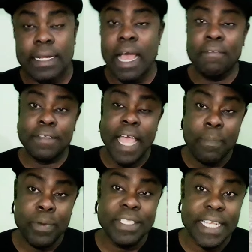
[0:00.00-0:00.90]
And after
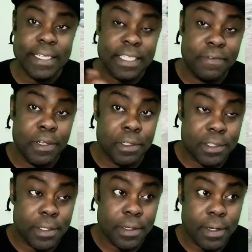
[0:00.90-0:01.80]
I present this
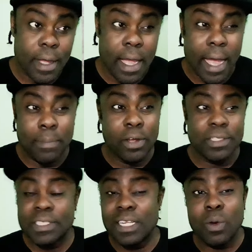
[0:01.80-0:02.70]
video to you, I'm
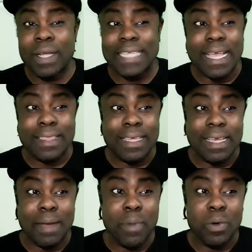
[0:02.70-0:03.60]
going to tell you what I
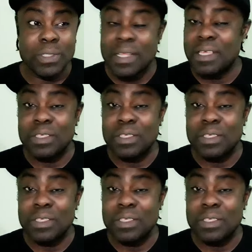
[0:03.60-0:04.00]
think about